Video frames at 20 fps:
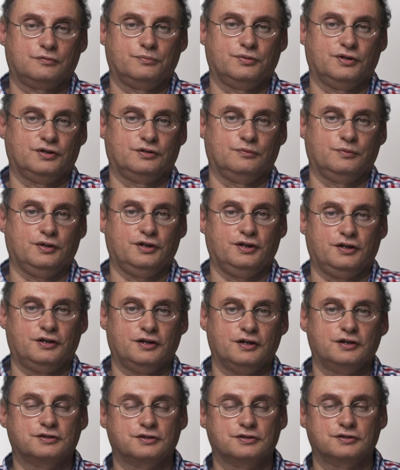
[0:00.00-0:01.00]
have been many
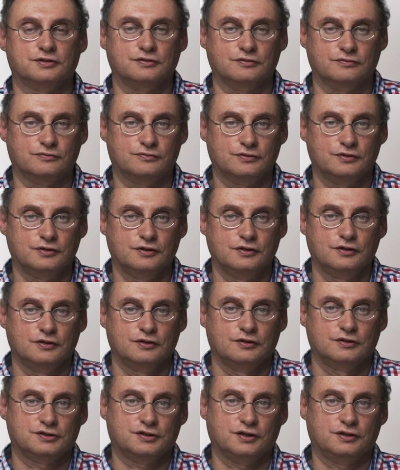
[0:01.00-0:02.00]
cases of
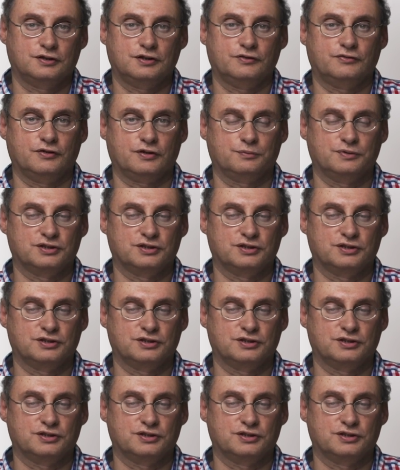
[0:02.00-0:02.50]
scientific